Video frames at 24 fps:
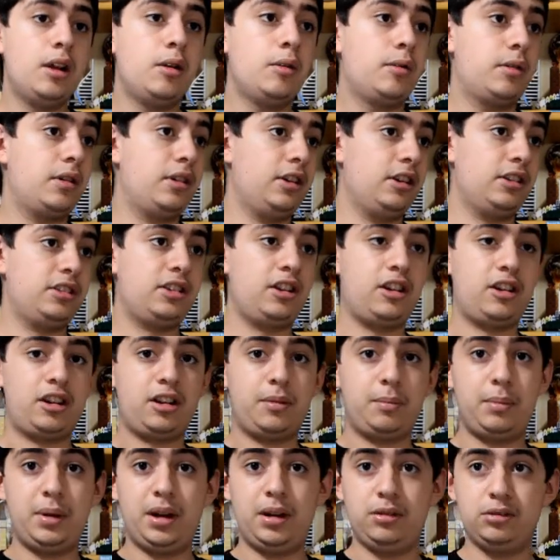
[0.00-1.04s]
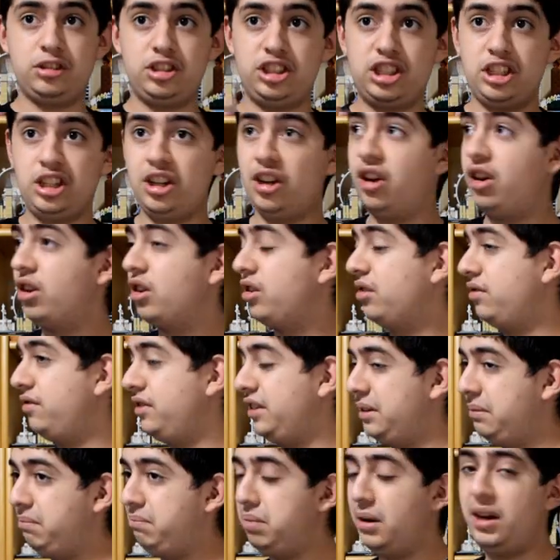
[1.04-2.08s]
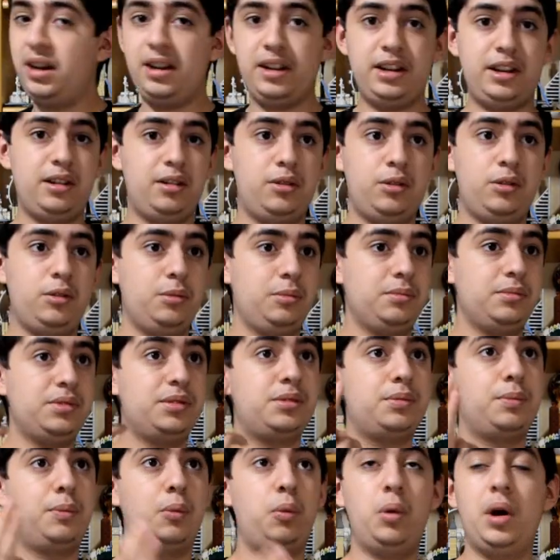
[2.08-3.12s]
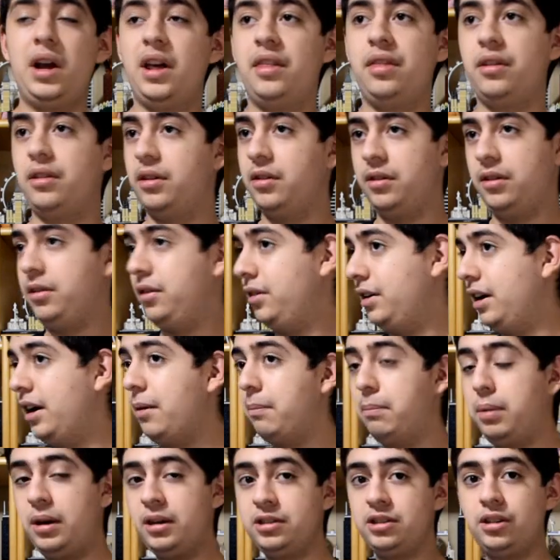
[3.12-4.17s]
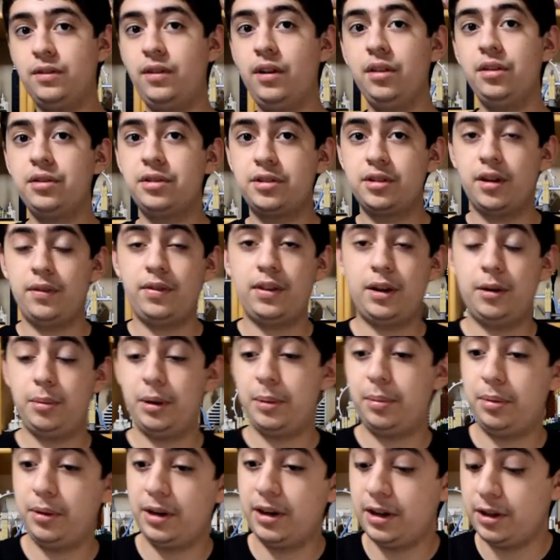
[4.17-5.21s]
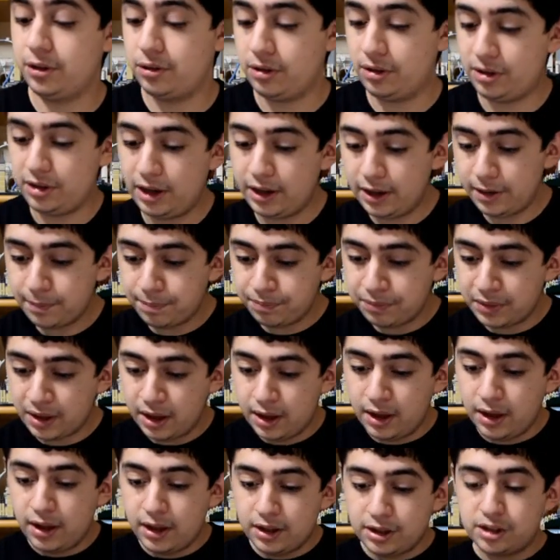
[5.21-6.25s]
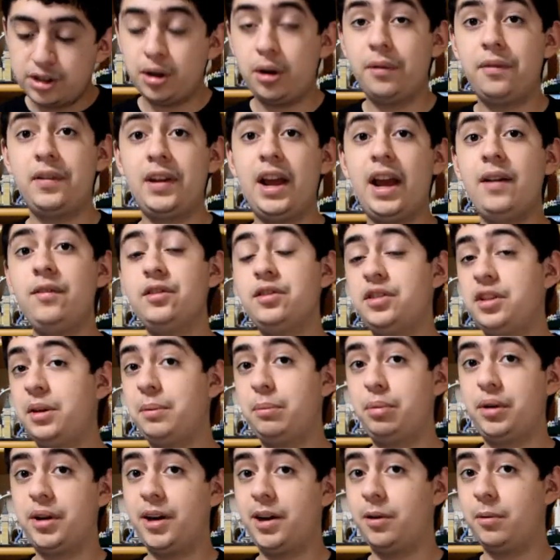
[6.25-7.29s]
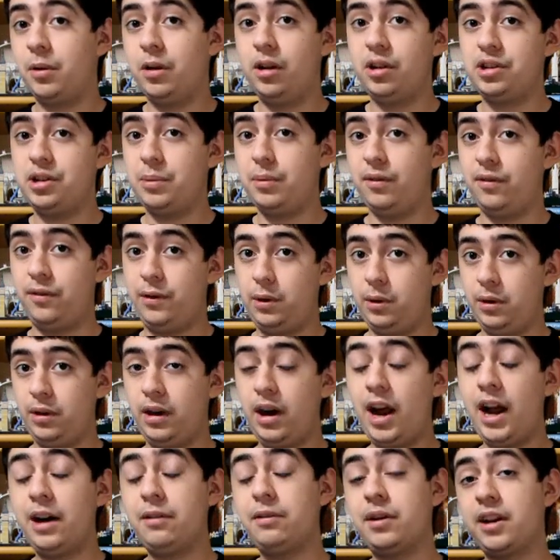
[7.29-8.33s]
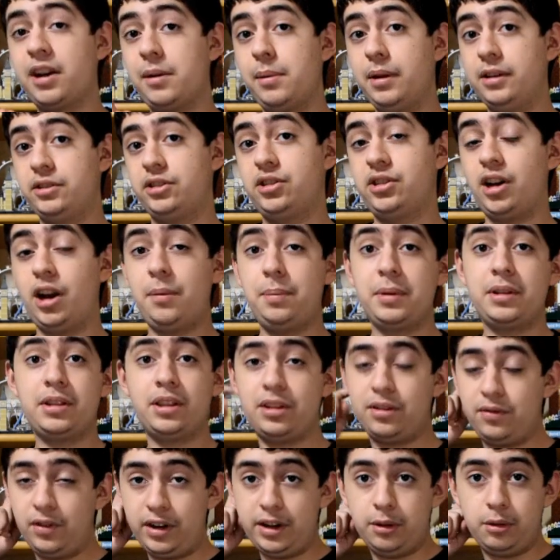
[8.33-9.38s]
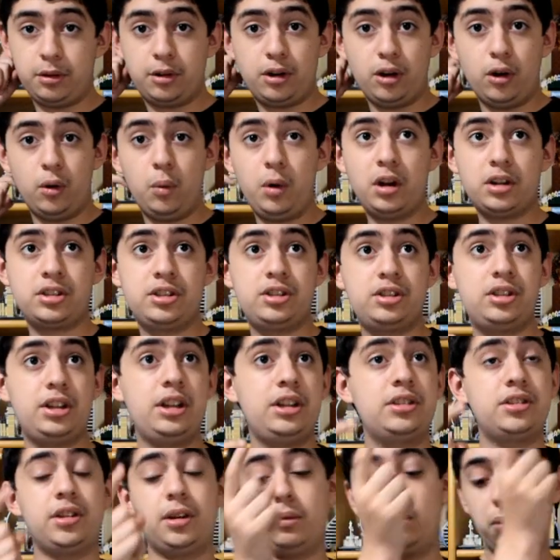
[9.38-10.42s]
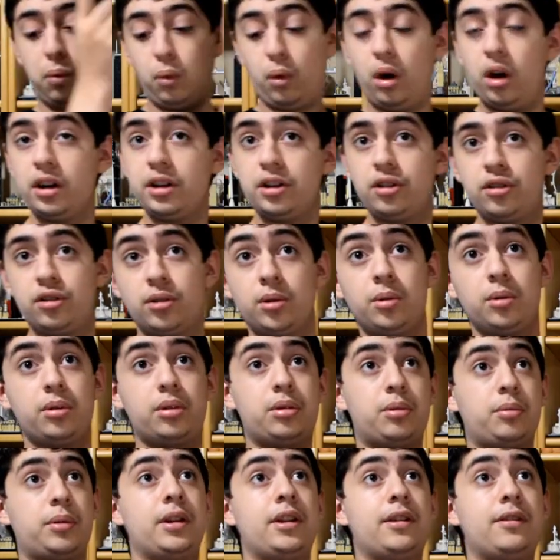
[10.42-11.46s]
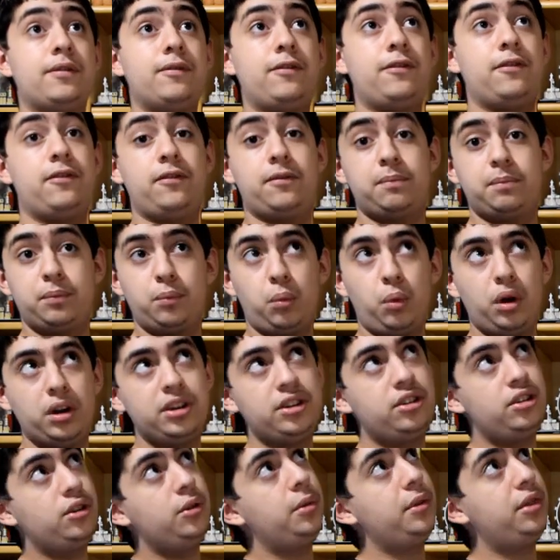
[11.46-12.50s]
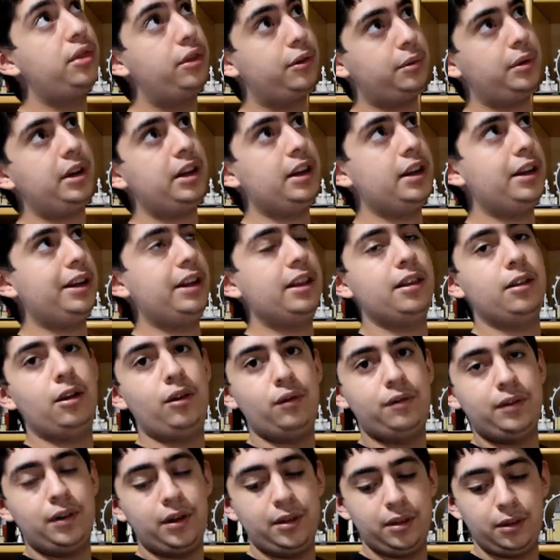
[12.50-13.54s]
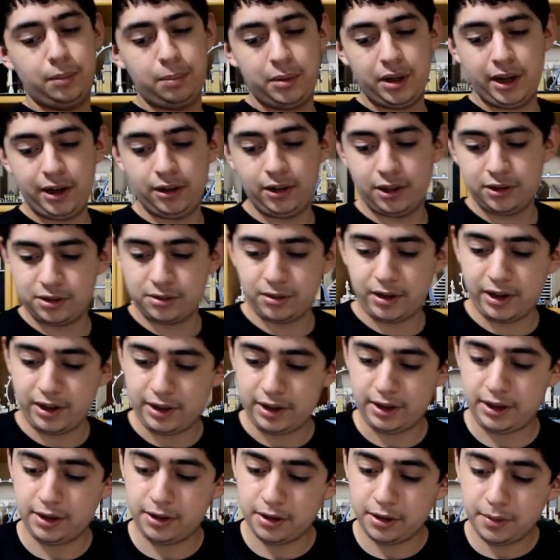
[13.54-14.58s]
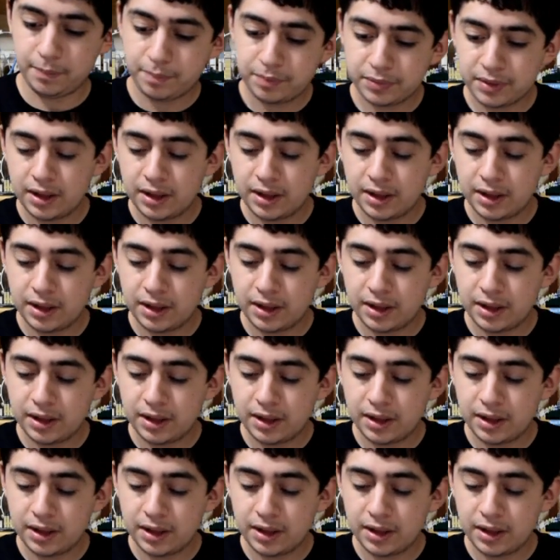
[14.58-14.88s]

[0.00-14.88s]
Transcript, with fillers: we're going to talk about geography, biomes, weather, and a bunch of other stuff that'll be pretty interesting. So if you haven't seen Prietology before, I recommend stopping this video. Go watch season 1, 2, 3, and 1, 2, and 3 in the, in the playlist right here.